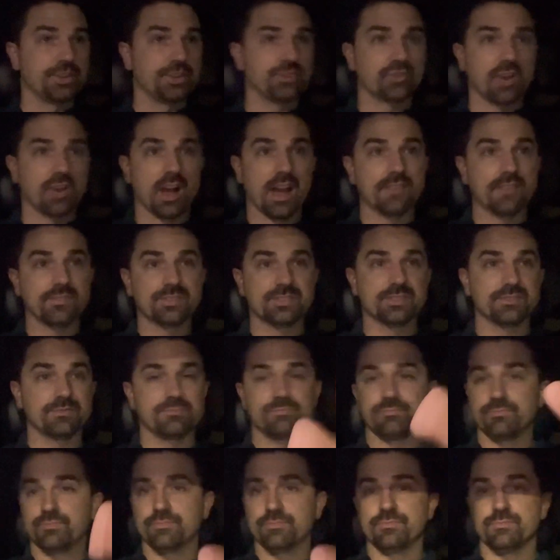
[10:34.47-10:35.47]
drives
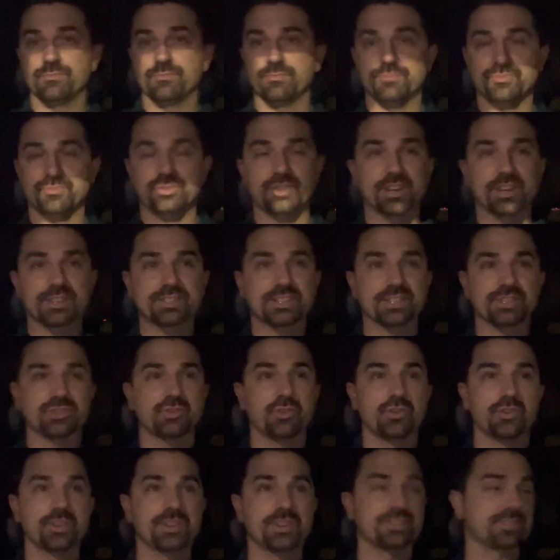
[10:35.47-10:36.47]
just as
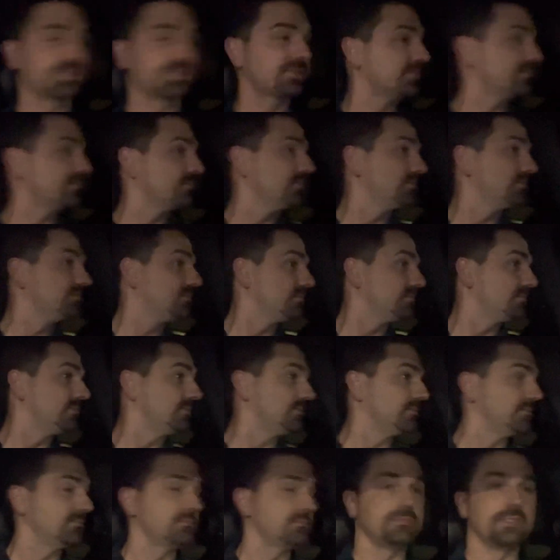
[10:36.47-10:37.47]
good as
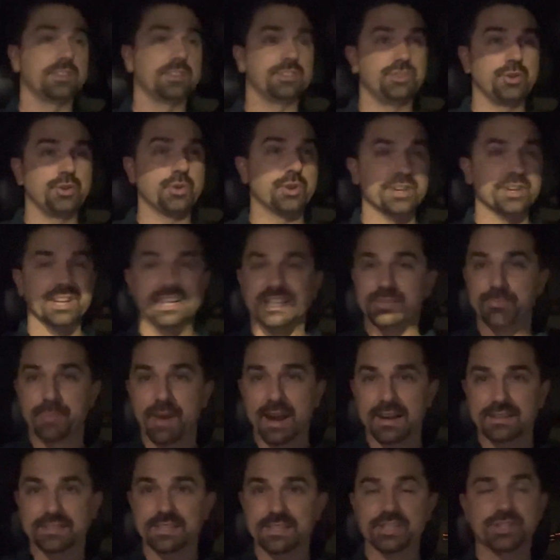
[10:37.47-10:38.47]
you could
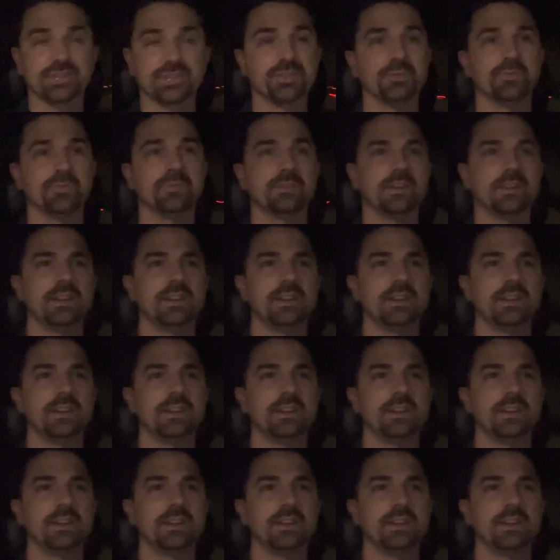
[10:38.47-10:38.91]
expect it to.